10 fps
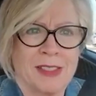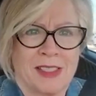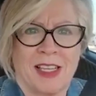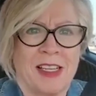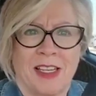
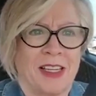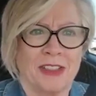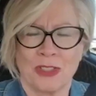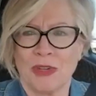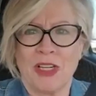and drink
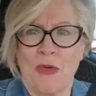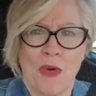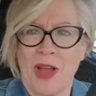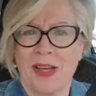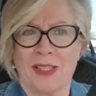wine
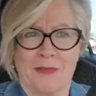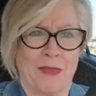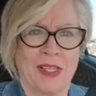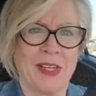and beer.